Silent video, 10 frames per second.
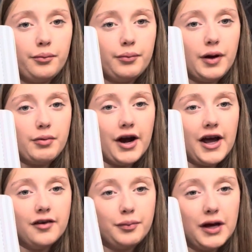Be
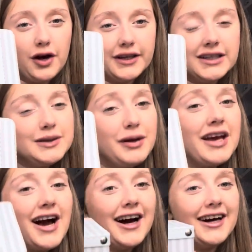brave, be honest, be
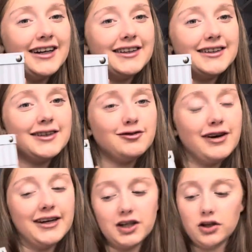kind.
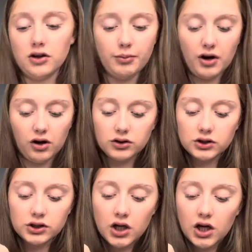Really cute little
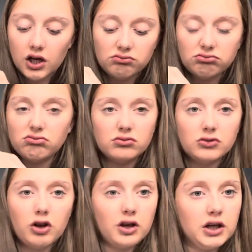box.
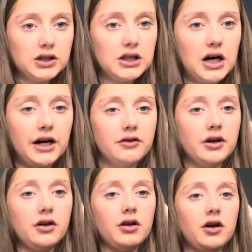Nothing inside or
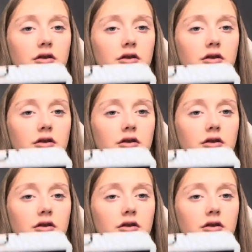anything,